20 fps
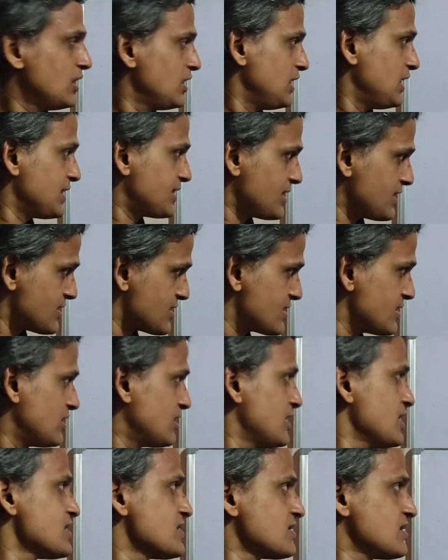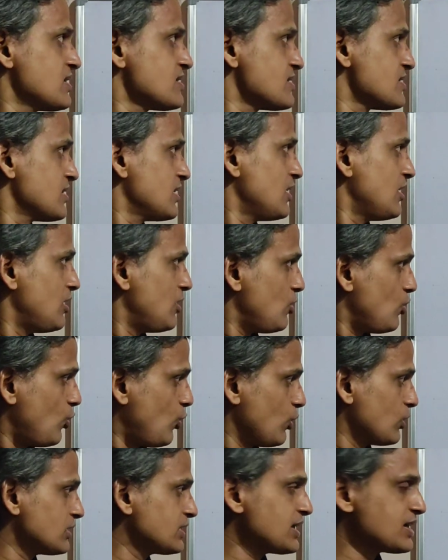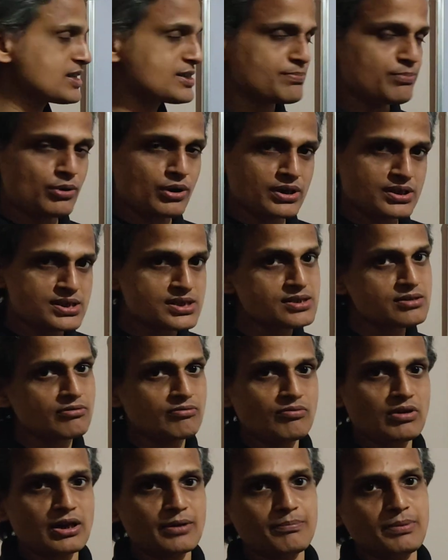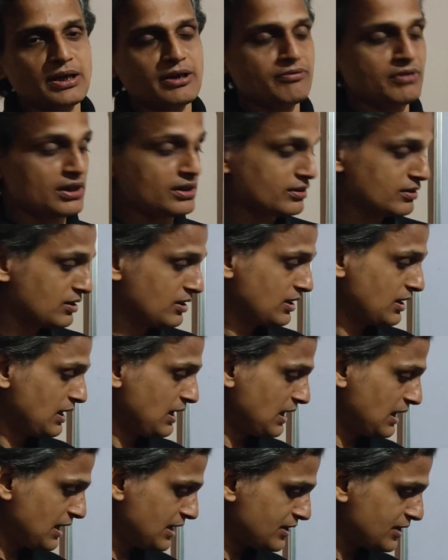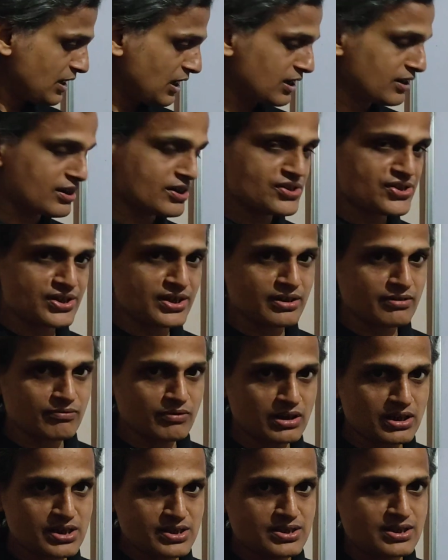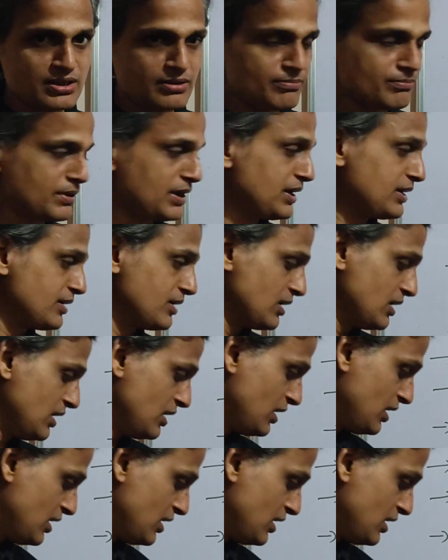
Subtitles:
Let us discuss all these points one by one and understand what is the main